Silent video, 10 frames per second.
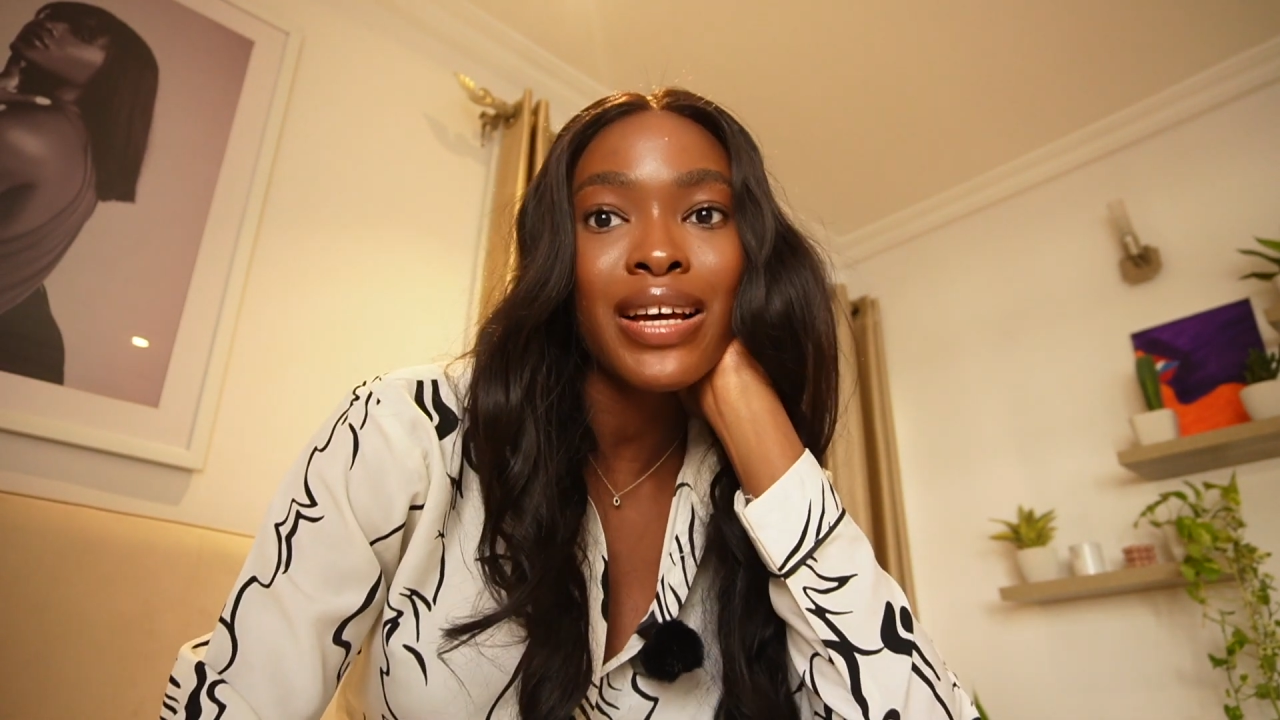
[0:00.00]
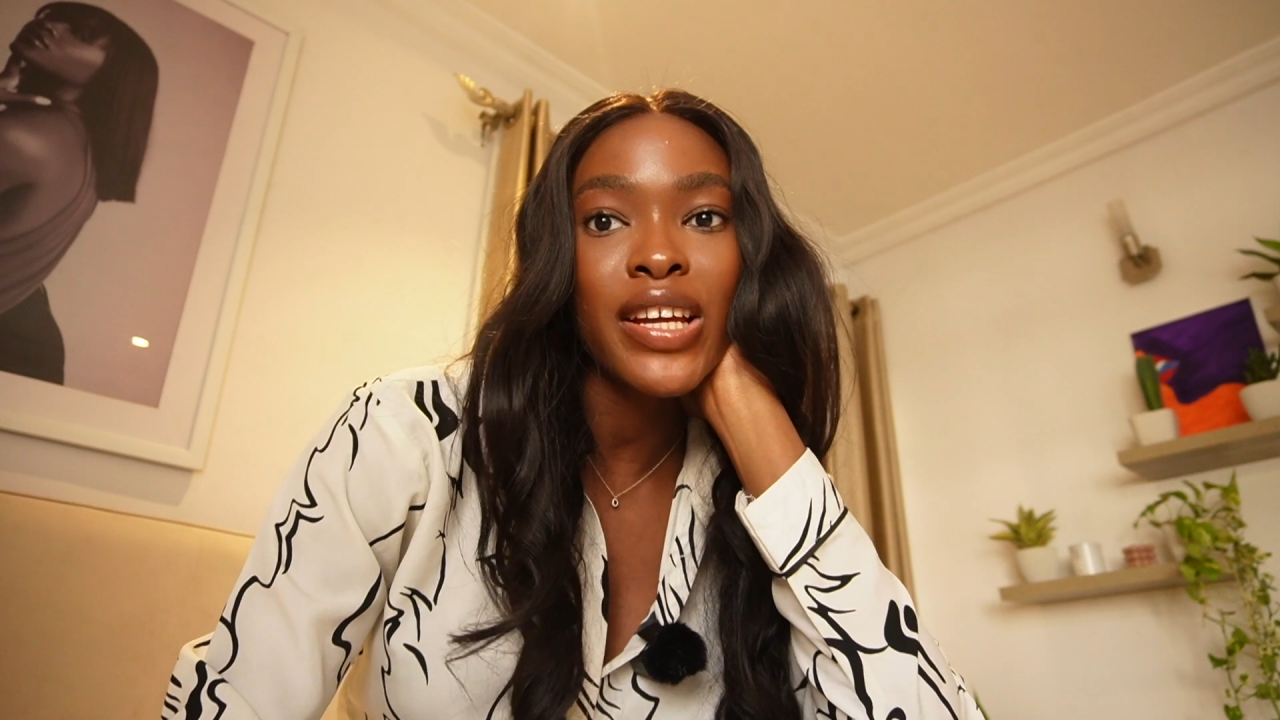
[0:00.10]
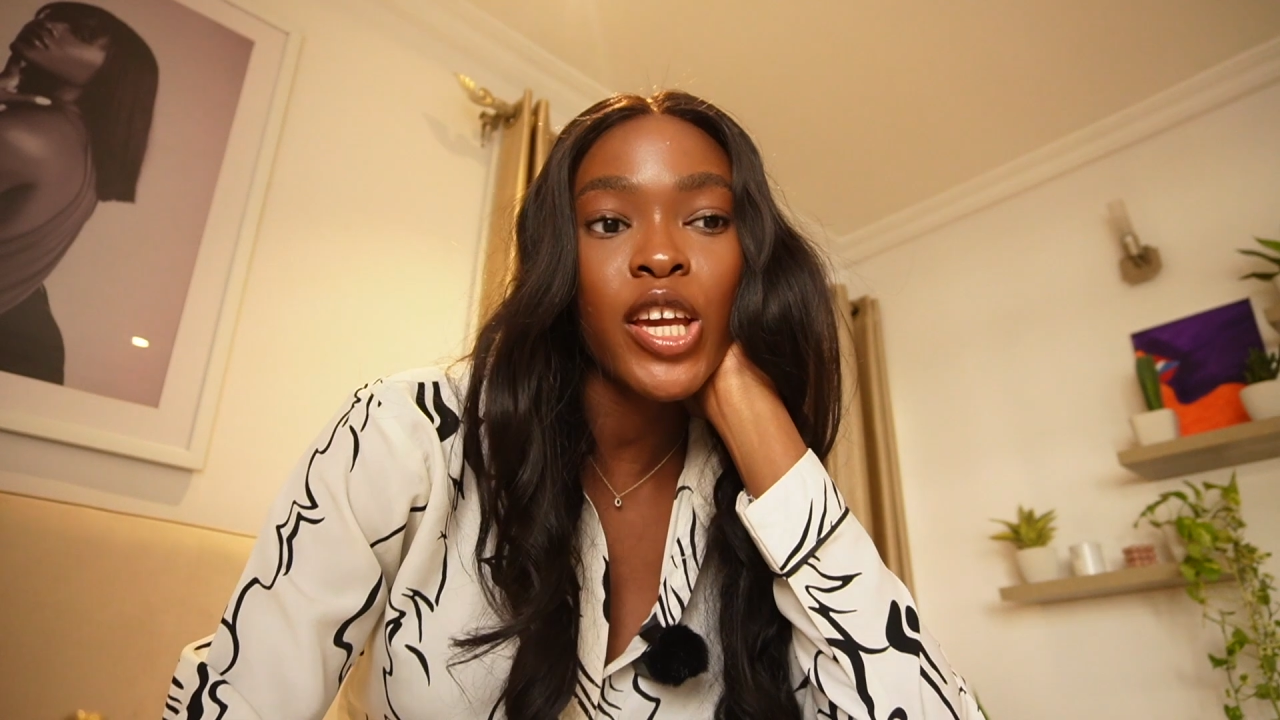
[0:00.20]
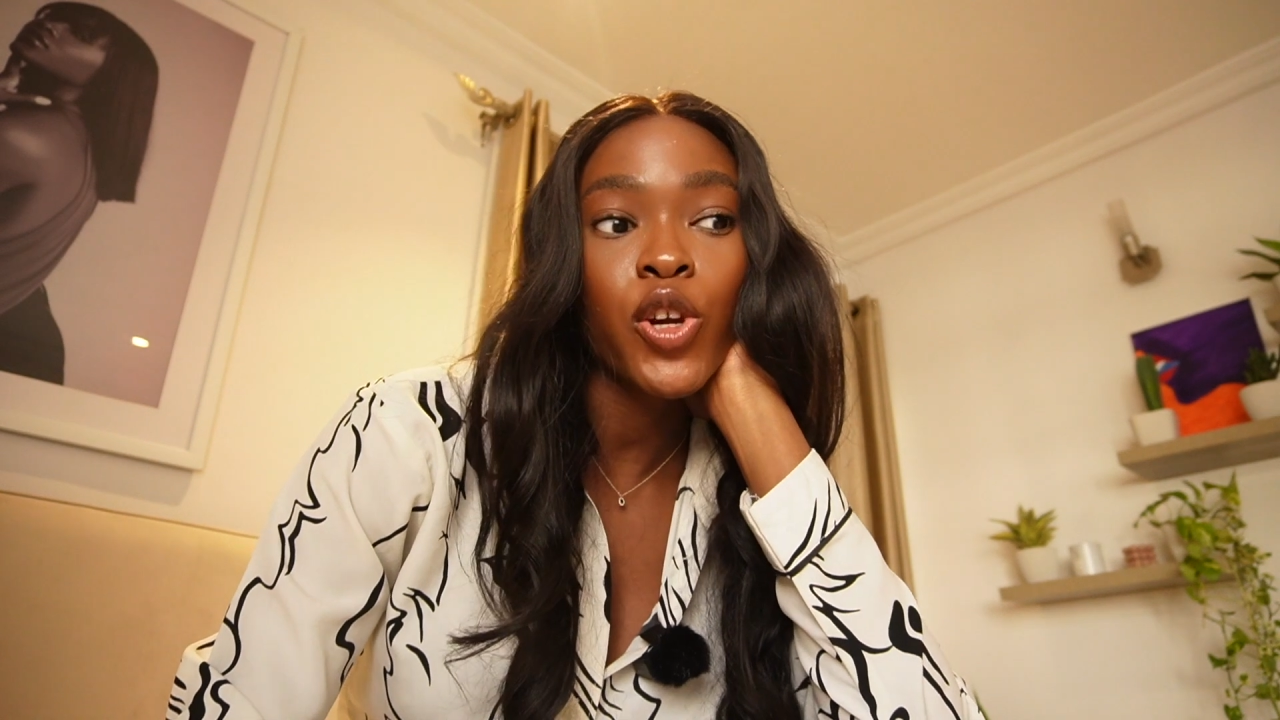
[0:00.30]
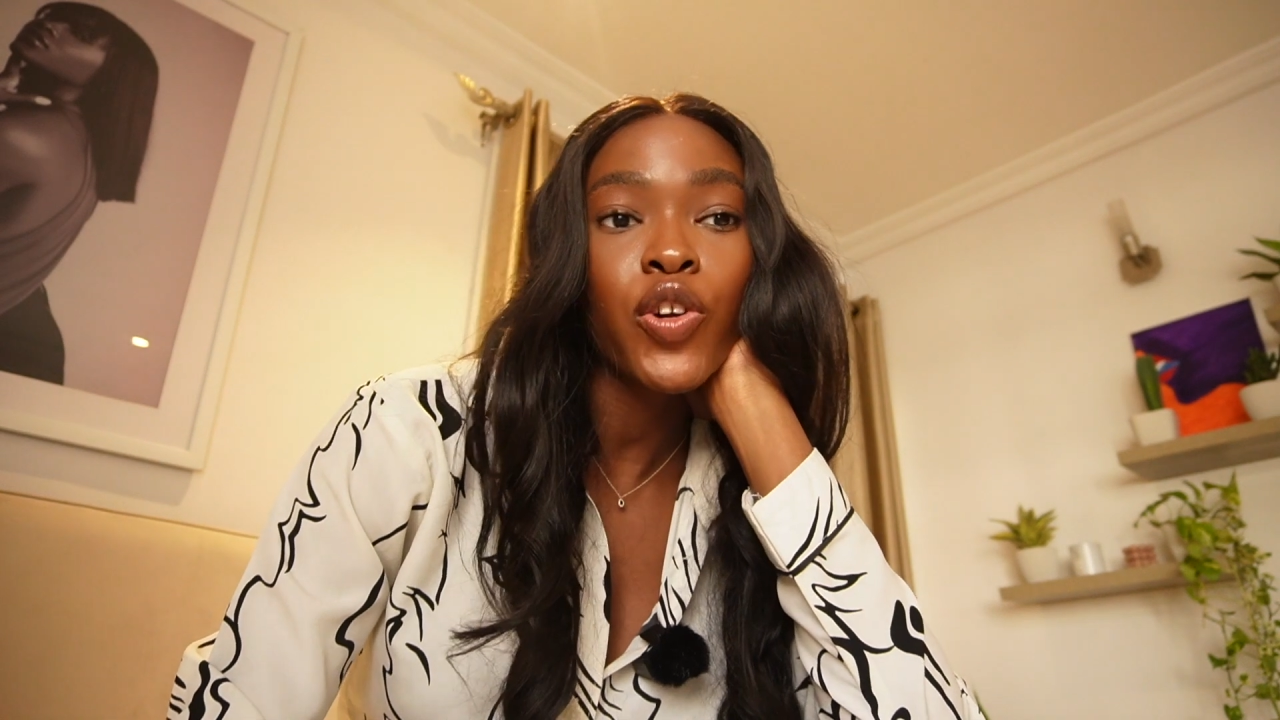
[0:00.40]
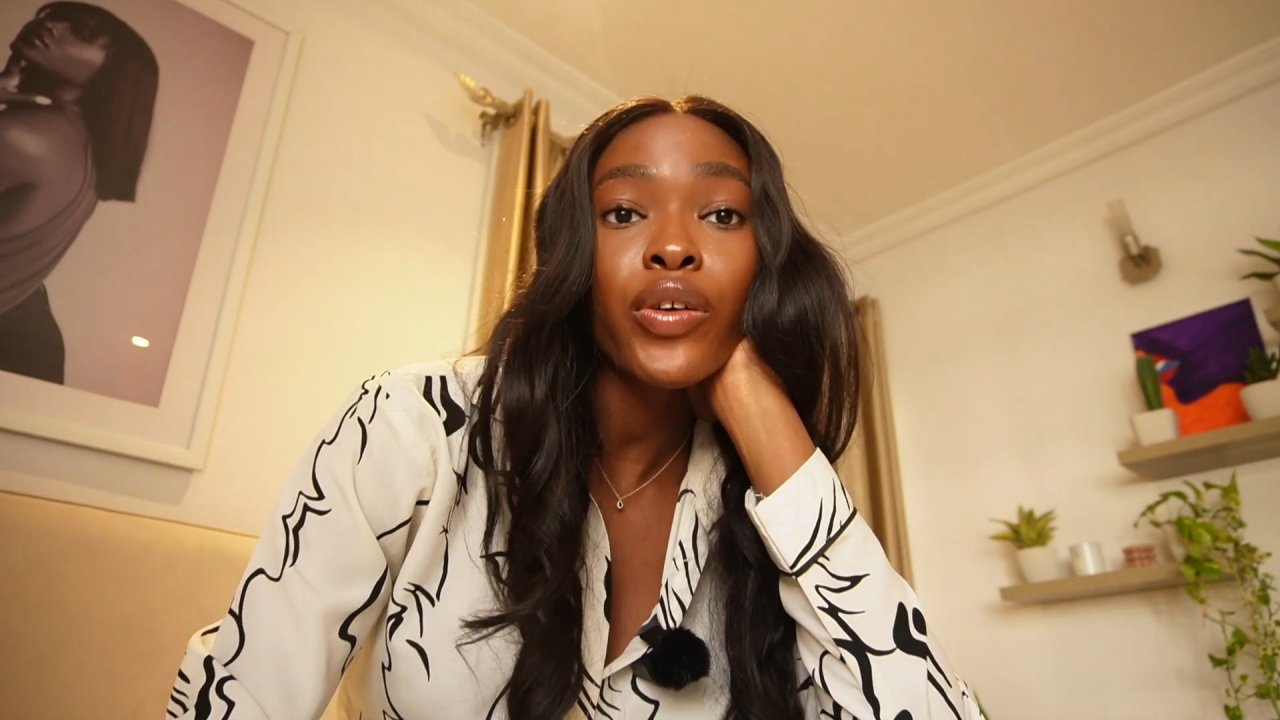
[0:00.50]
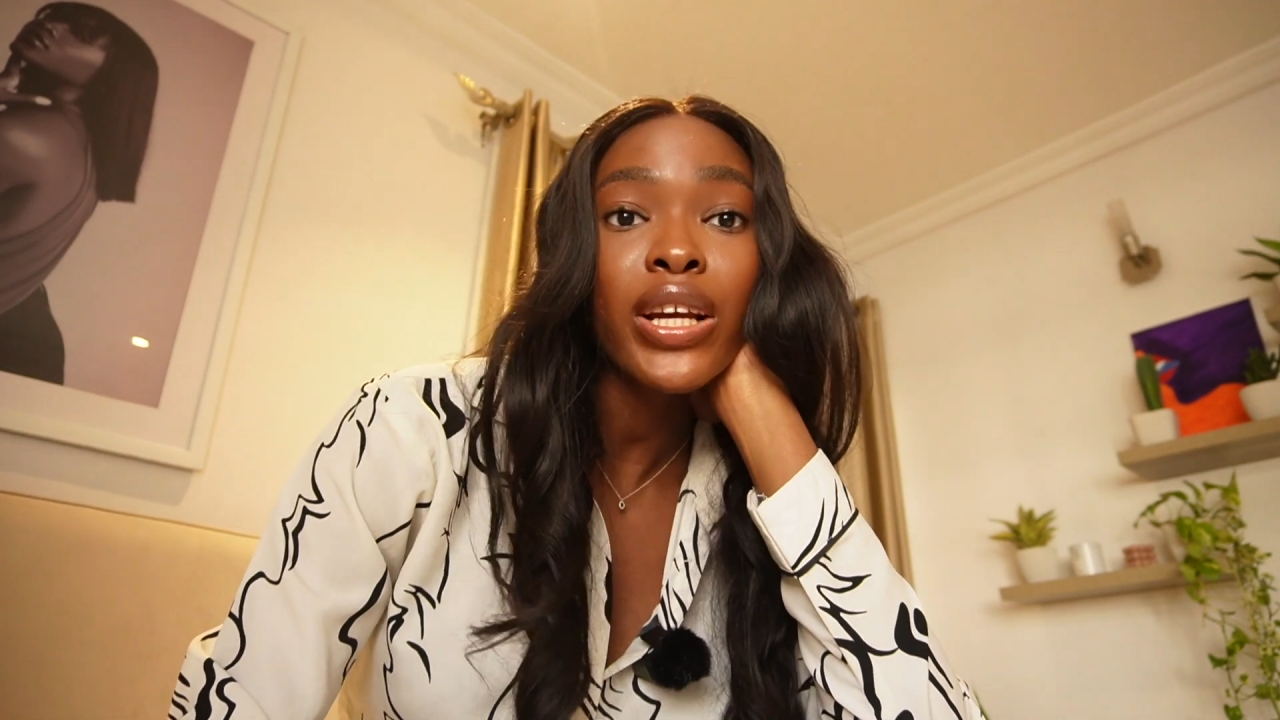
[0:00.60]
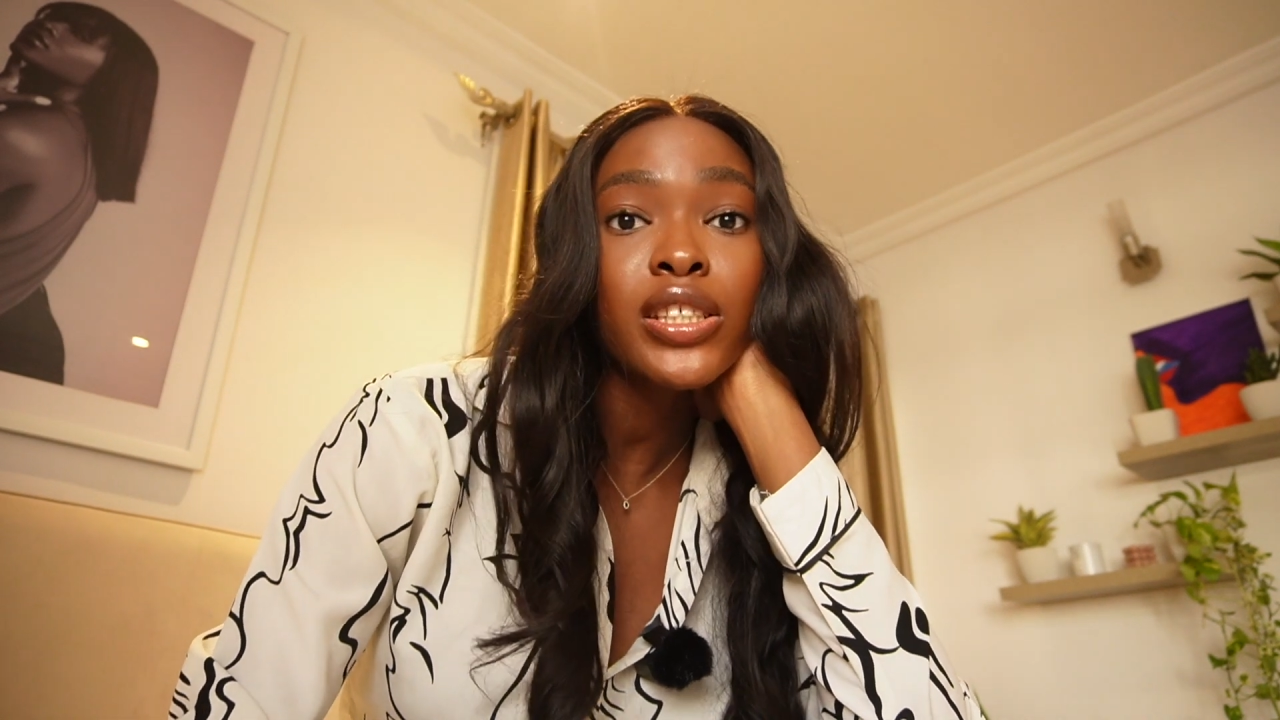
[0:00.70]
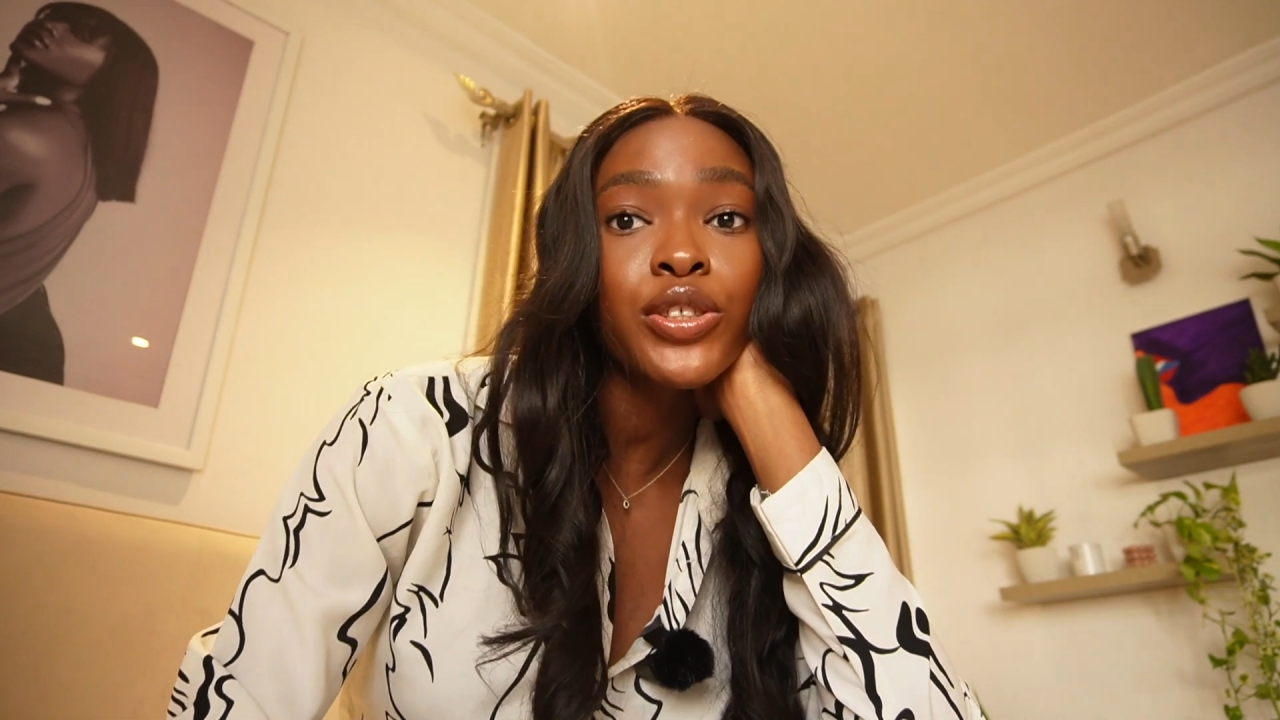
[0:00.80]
have like a crazy